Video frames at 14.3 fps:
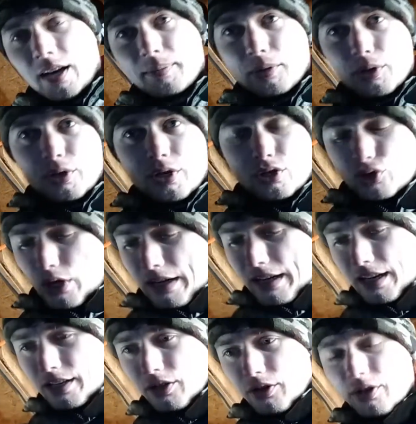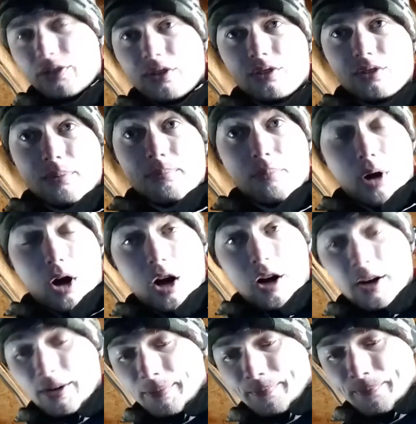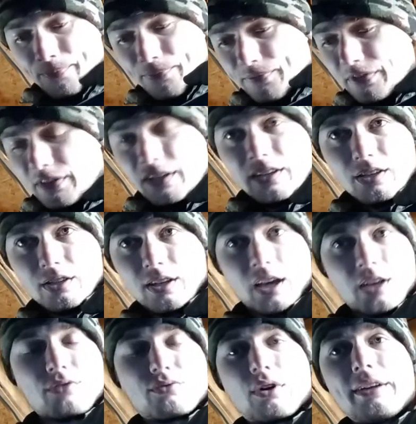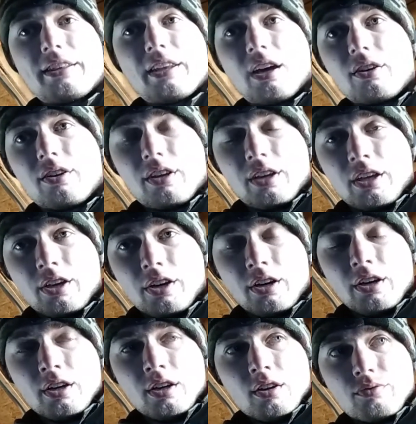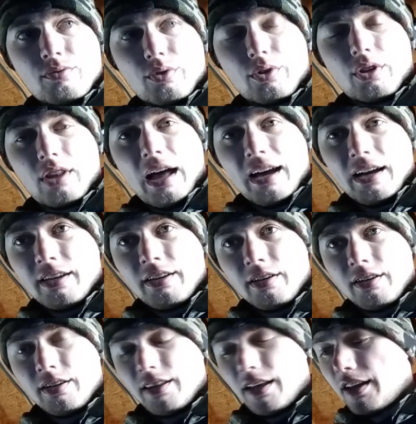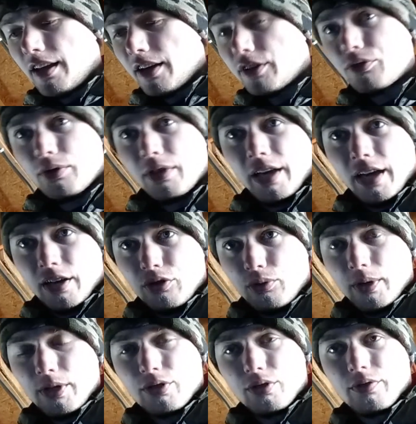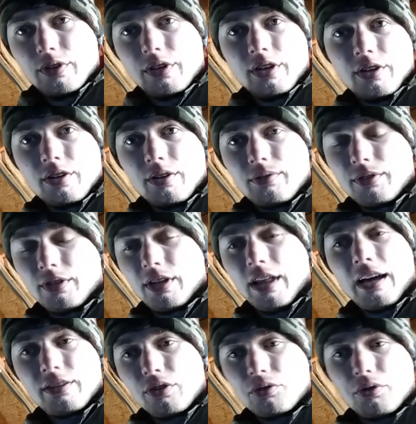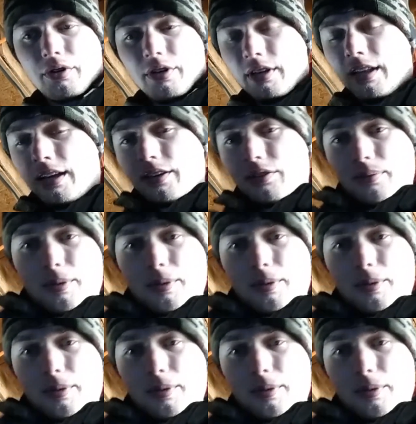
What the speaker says: And I'm going to try, I noticed there's a bar kind of right down in here for the lock that actually actuates over here to lock the door and unlock it.